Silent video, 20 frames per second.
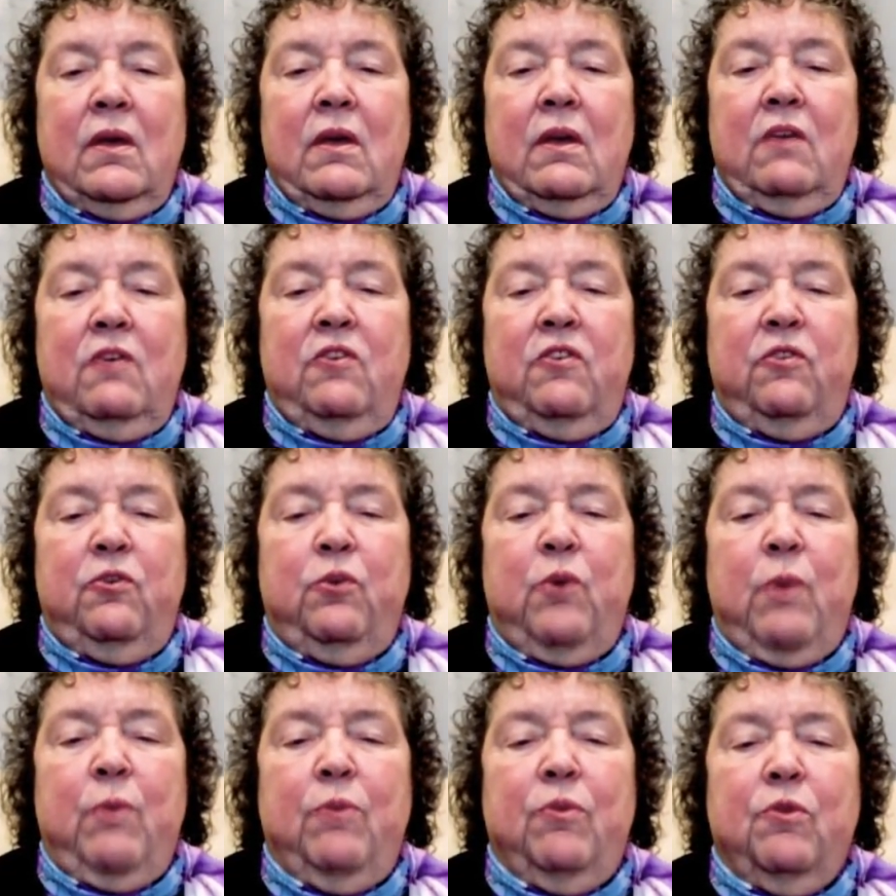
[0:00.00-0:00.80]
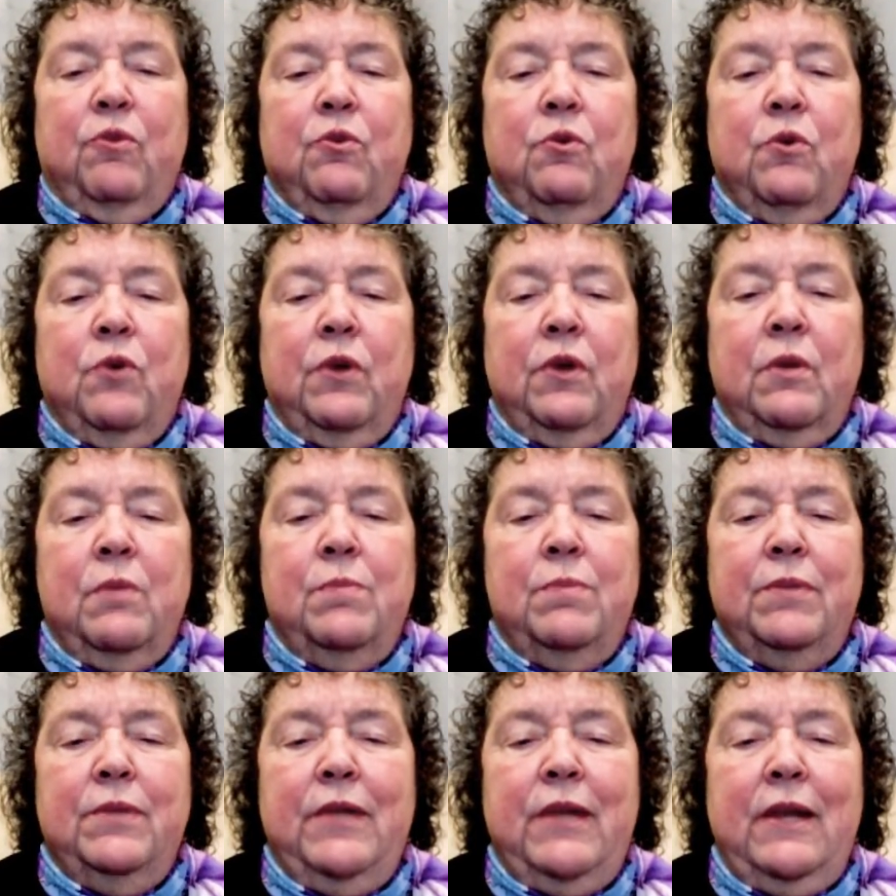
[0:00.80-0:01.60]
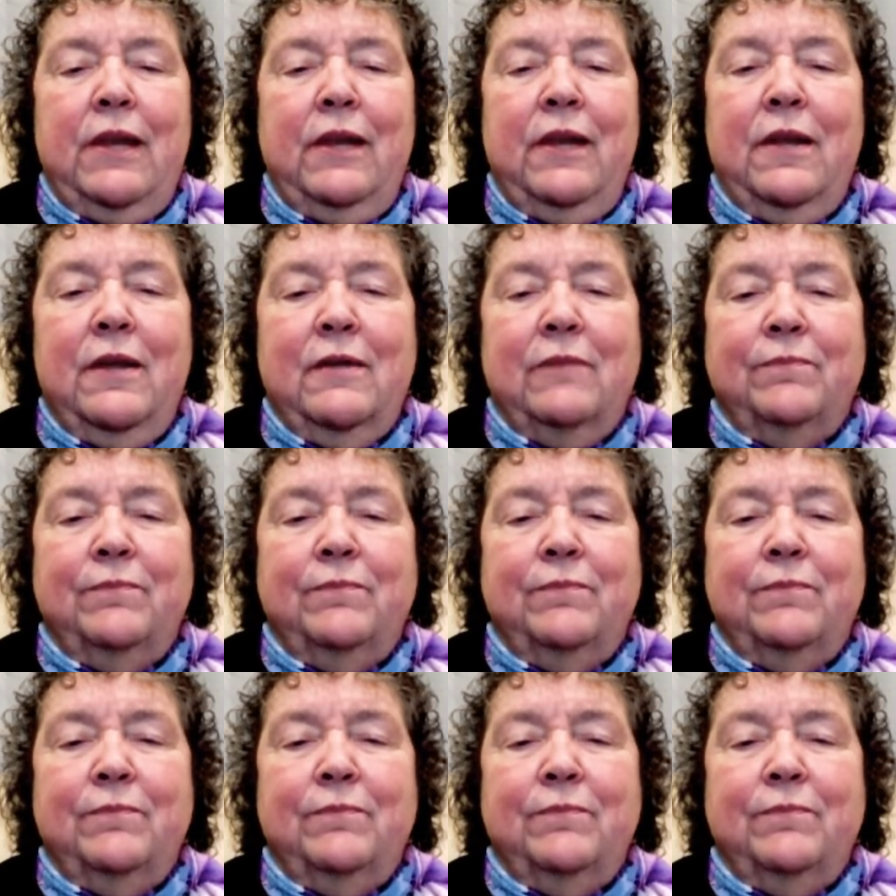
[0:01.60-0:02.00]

Just swept through it completely.